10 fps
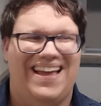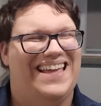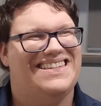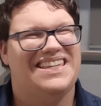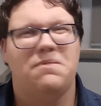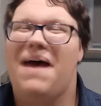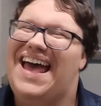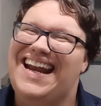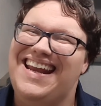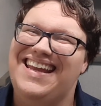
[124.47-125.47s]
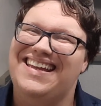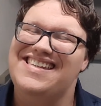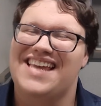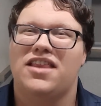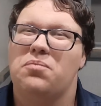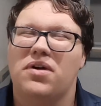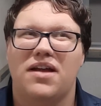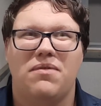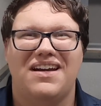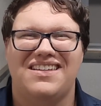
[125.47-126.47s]
cinematic? Is that the word I
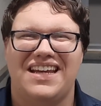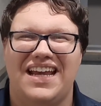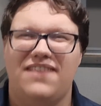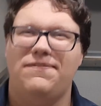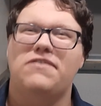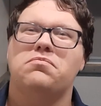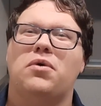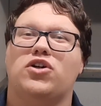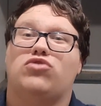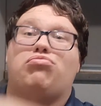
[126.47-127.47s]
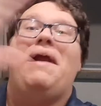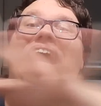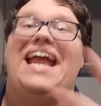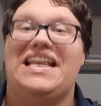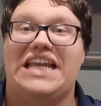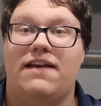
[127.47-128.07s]
want to say? It feels more grand and